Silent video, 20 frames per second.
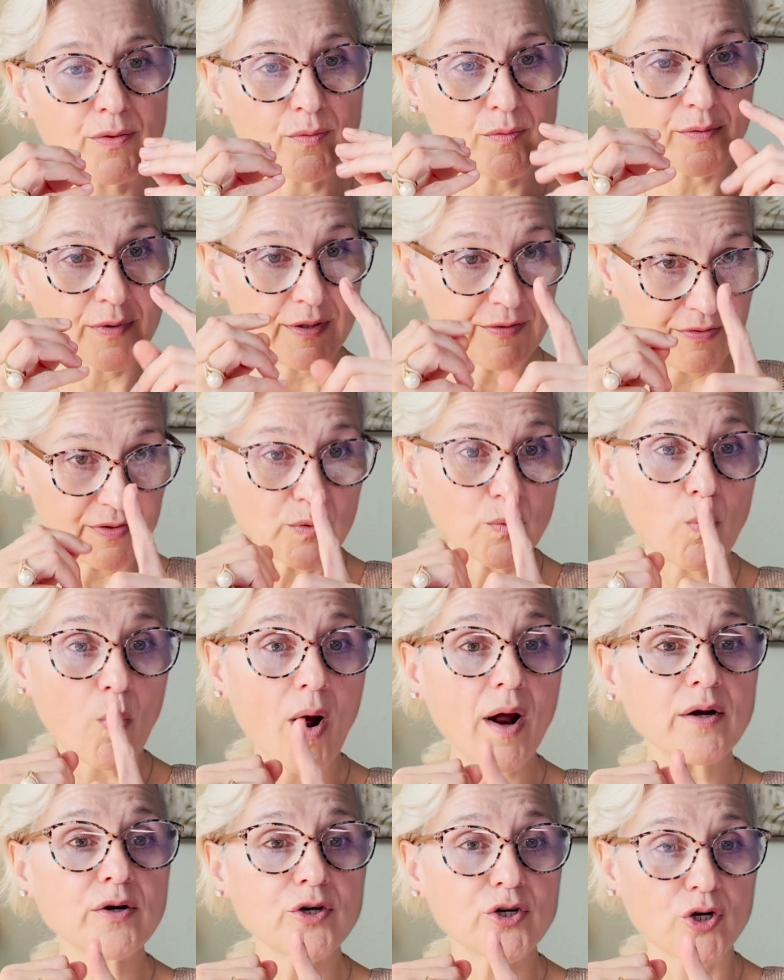even
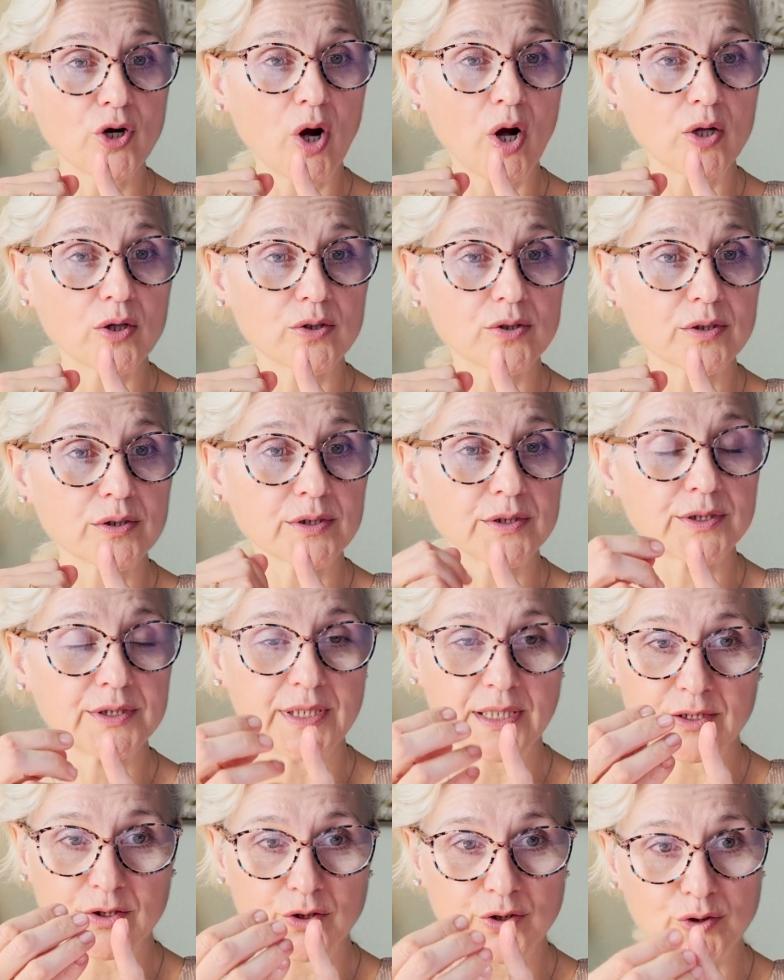$1
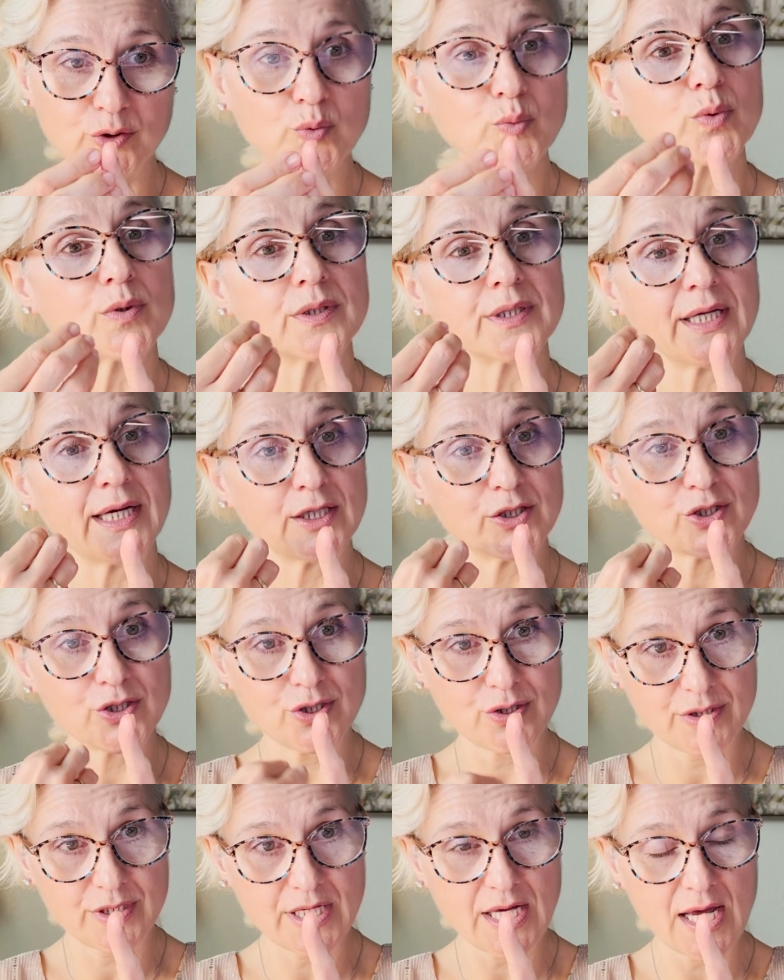that you will get
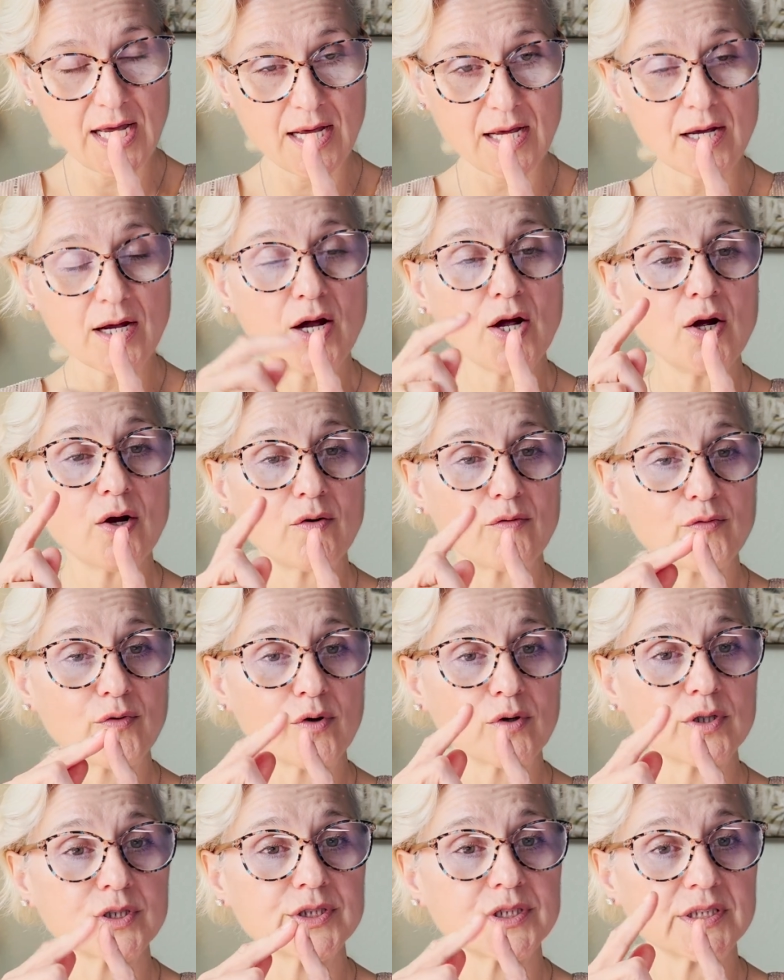today
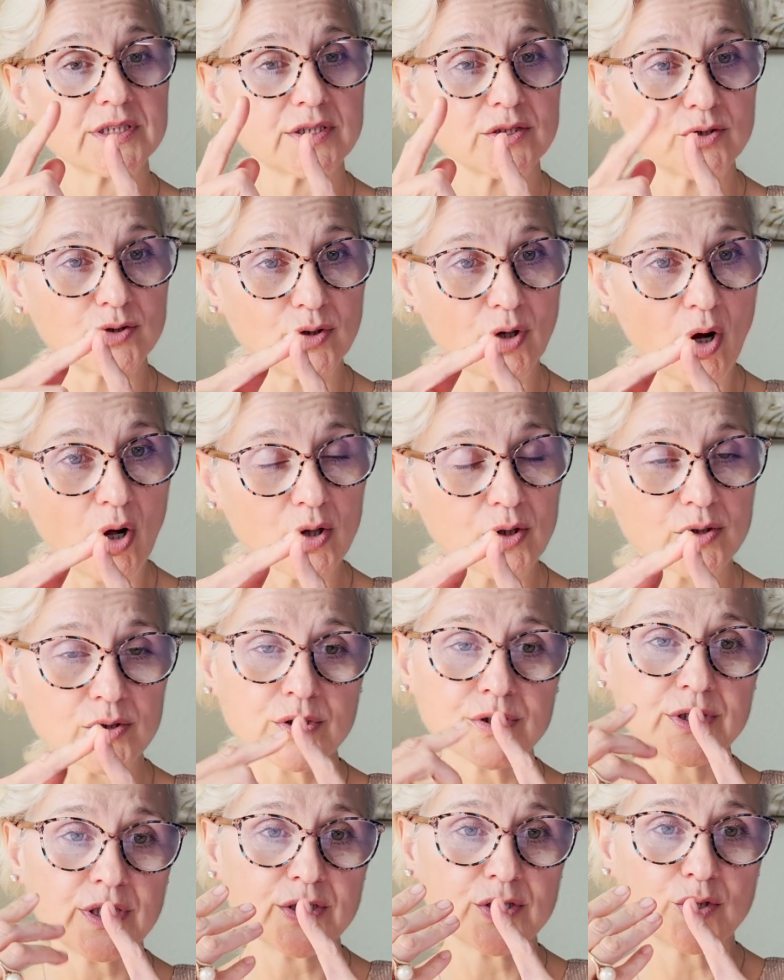versus
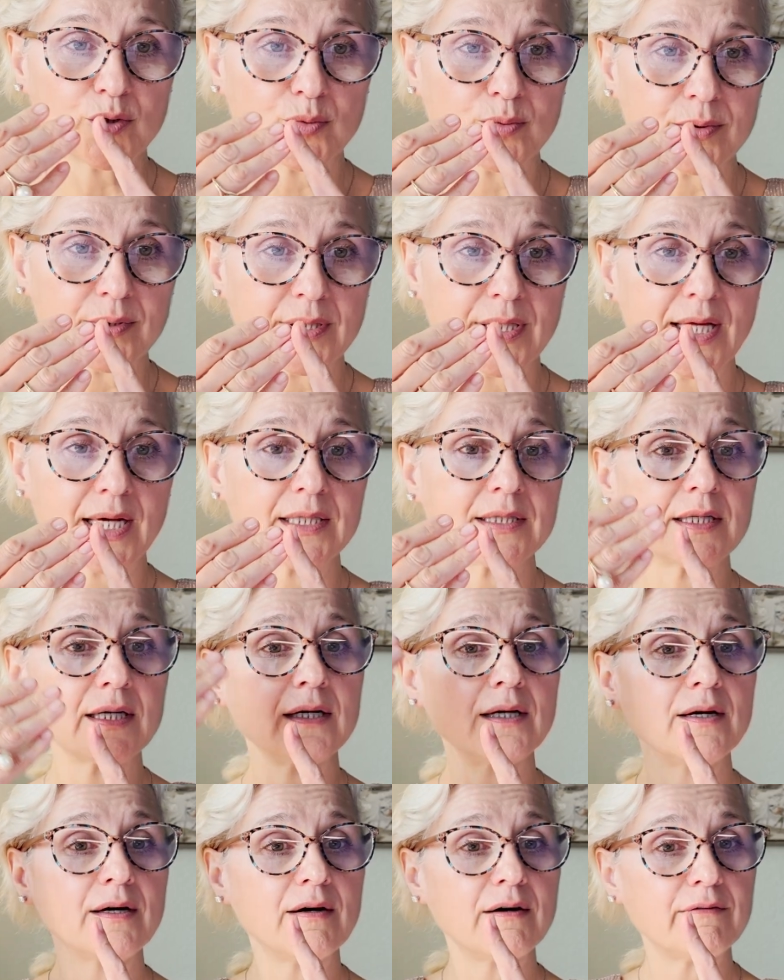$1 that you will get
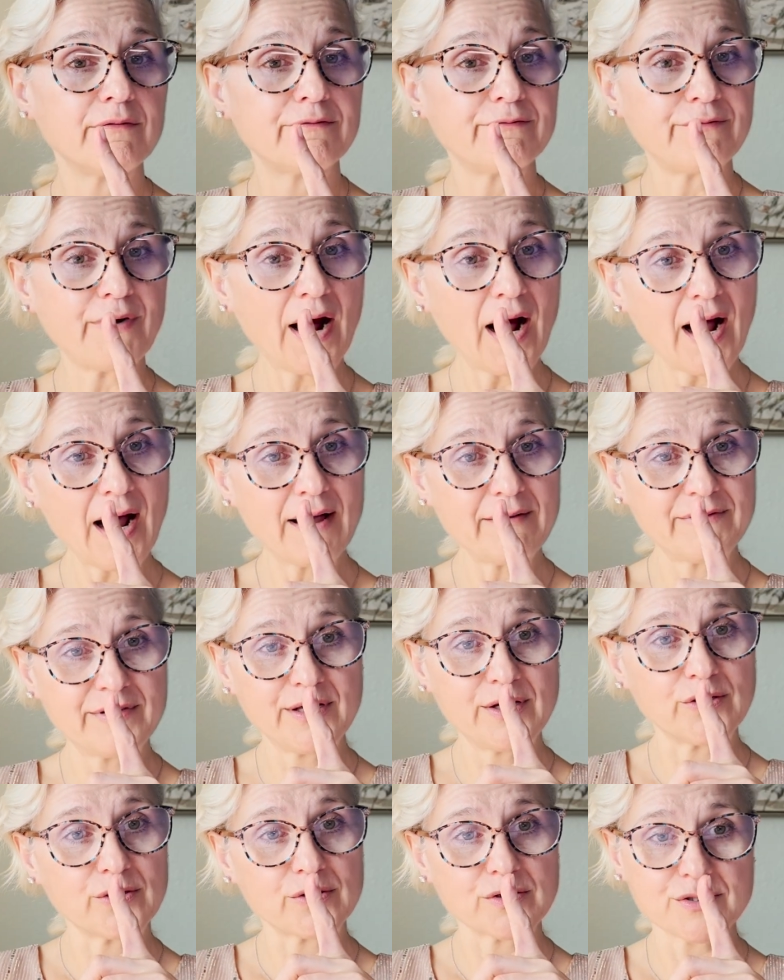5
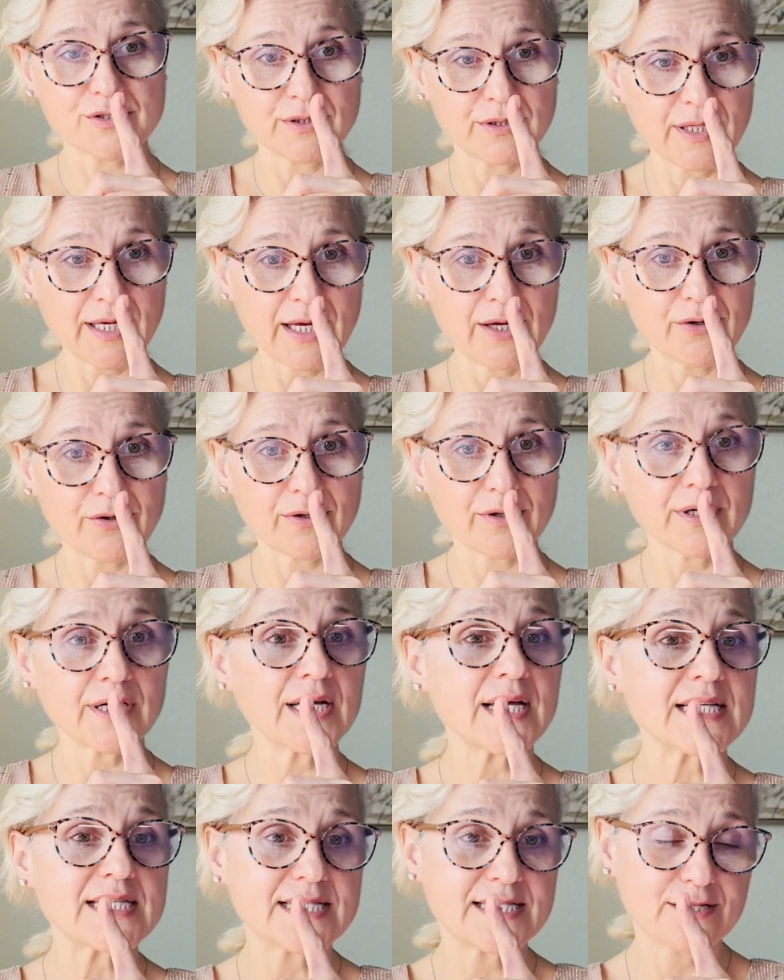years later,
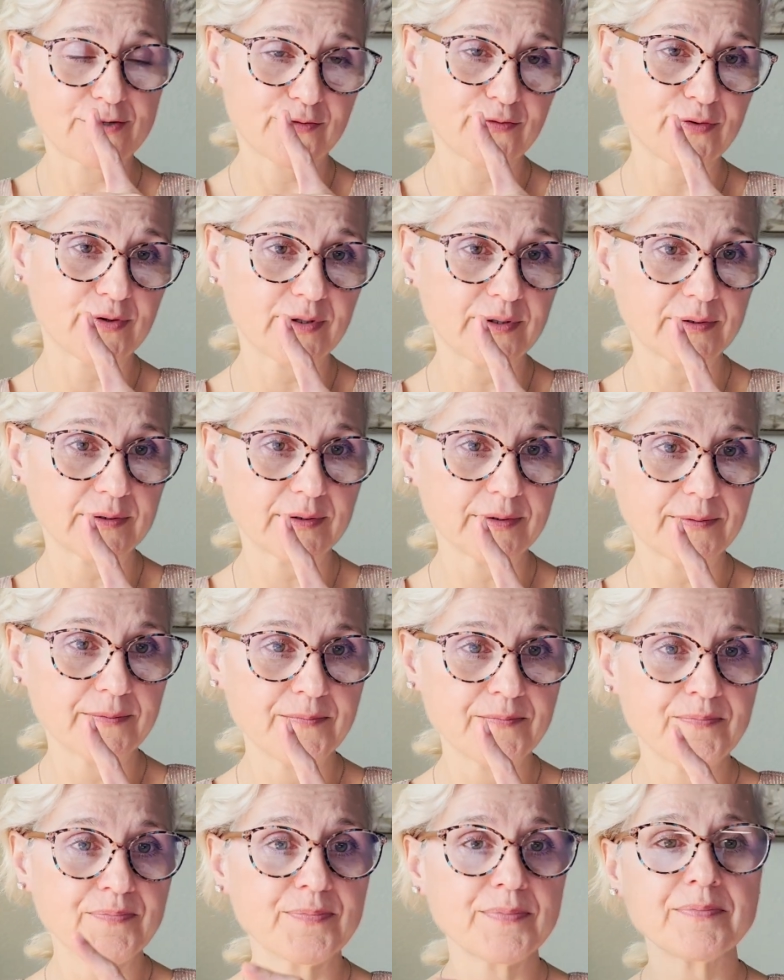it's different
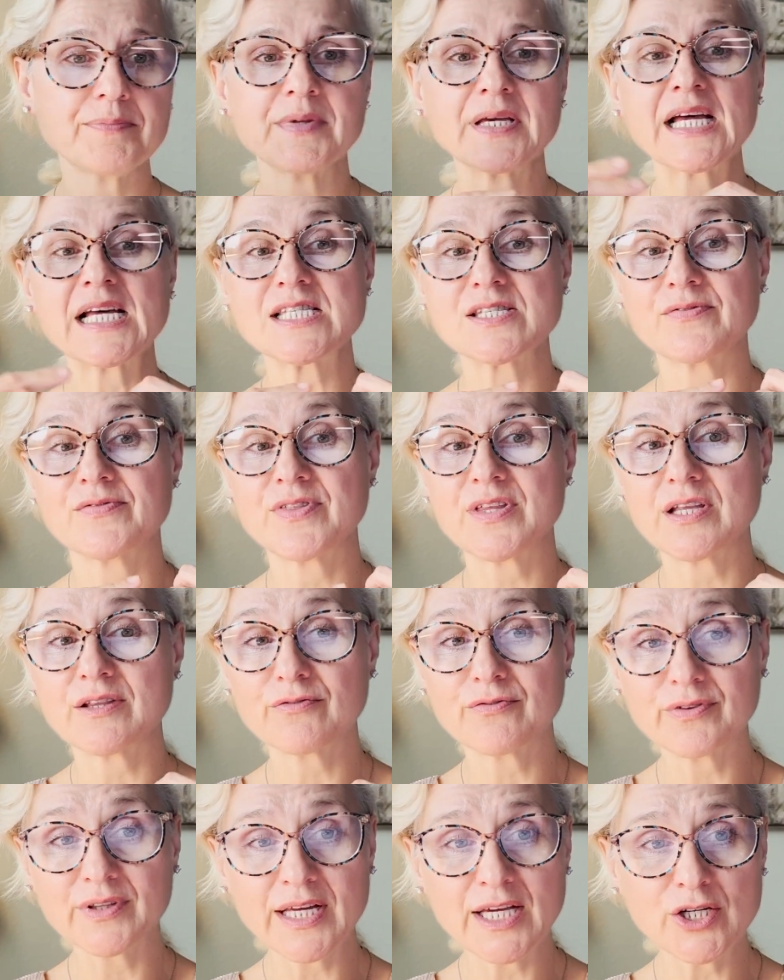because of the
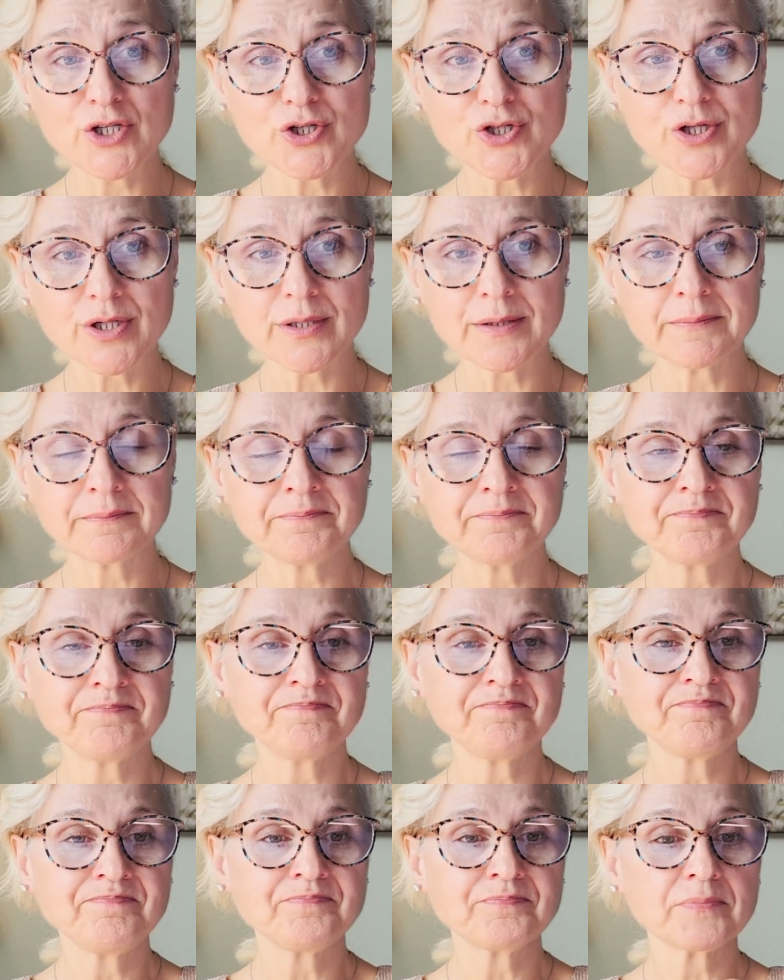inflation.
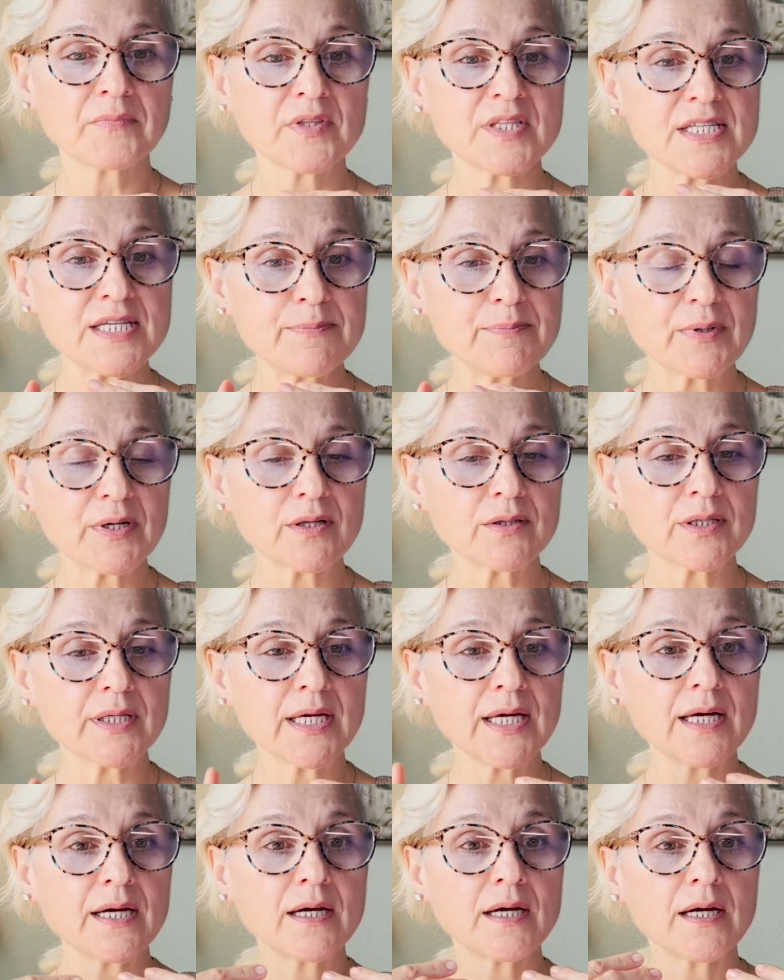
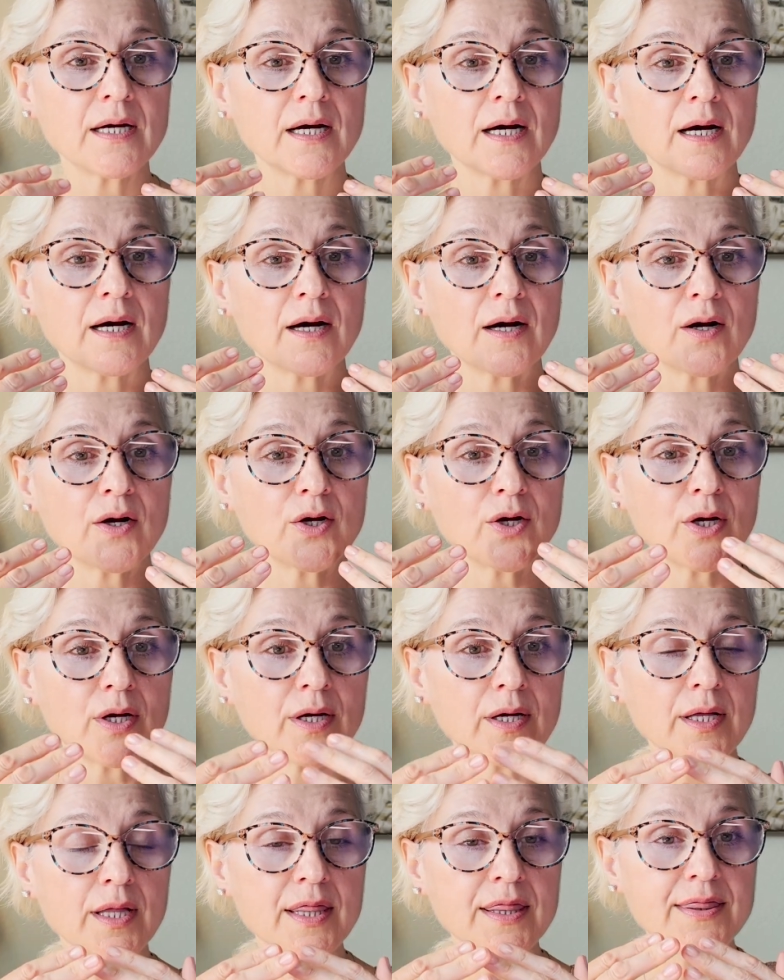Typically,
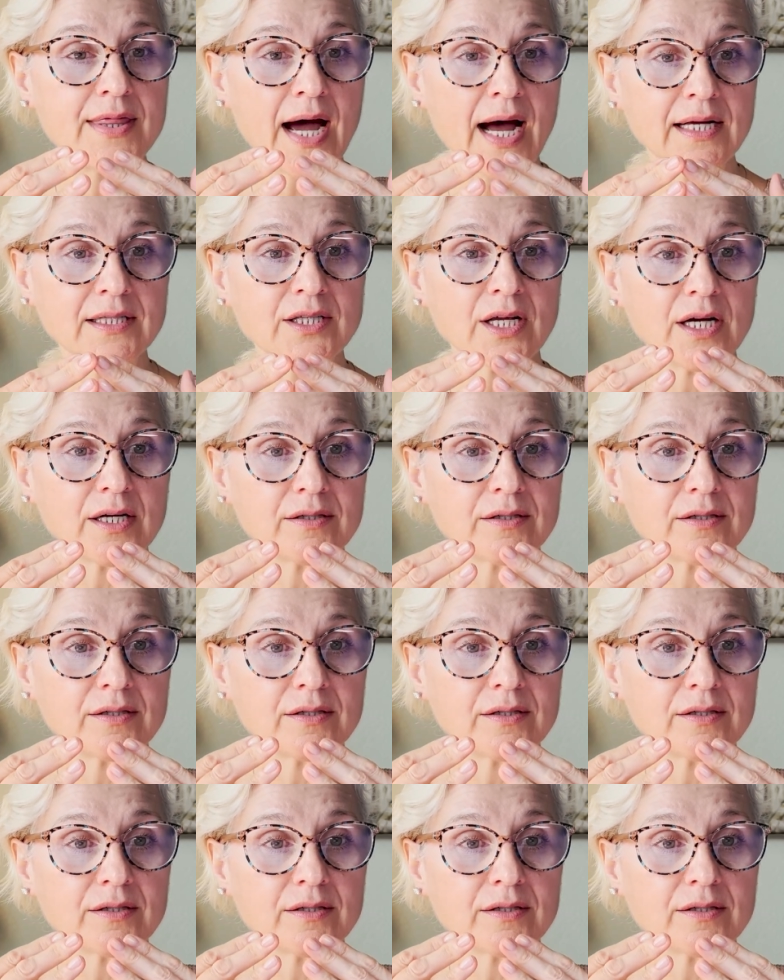that